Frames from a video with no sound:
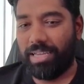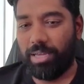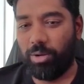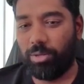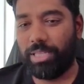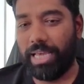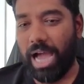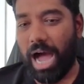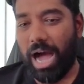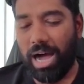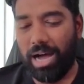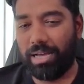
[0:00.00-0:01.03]
You know, they
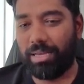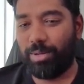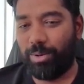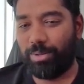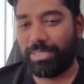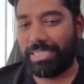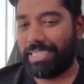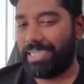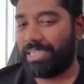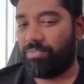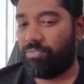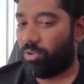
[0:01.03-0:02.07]
are, you know, sitting
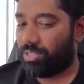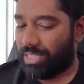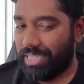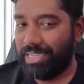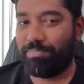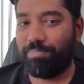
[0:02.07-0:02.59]
in the 14th